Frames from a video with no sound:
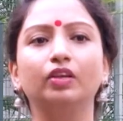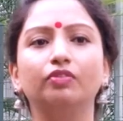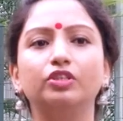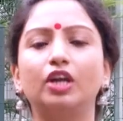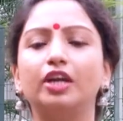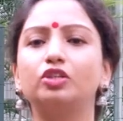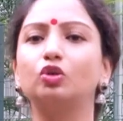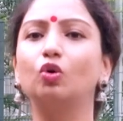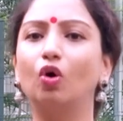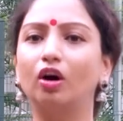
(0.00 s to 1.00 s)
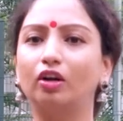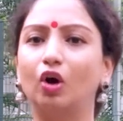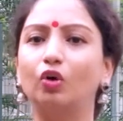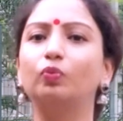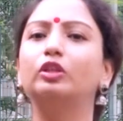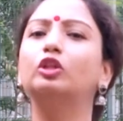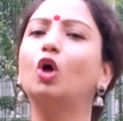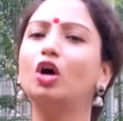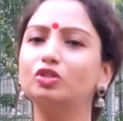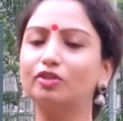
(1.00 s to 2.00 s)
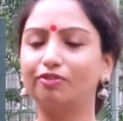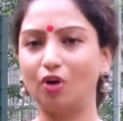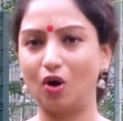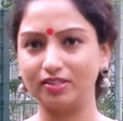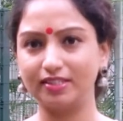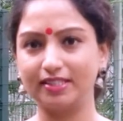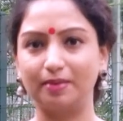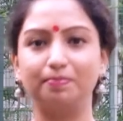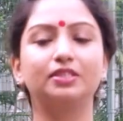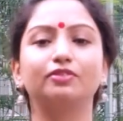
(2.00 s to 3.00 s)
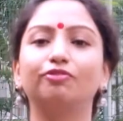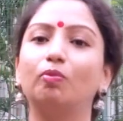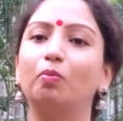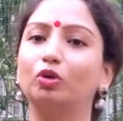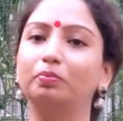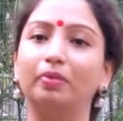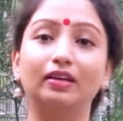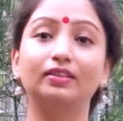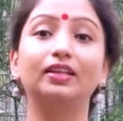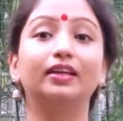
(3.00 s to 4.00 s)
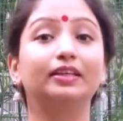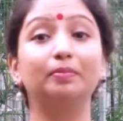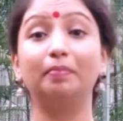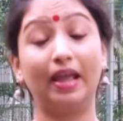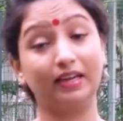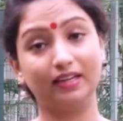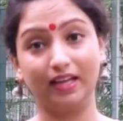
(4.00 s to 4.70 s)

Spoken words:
we try to go around with lots of concepts for both Bharatanatyam and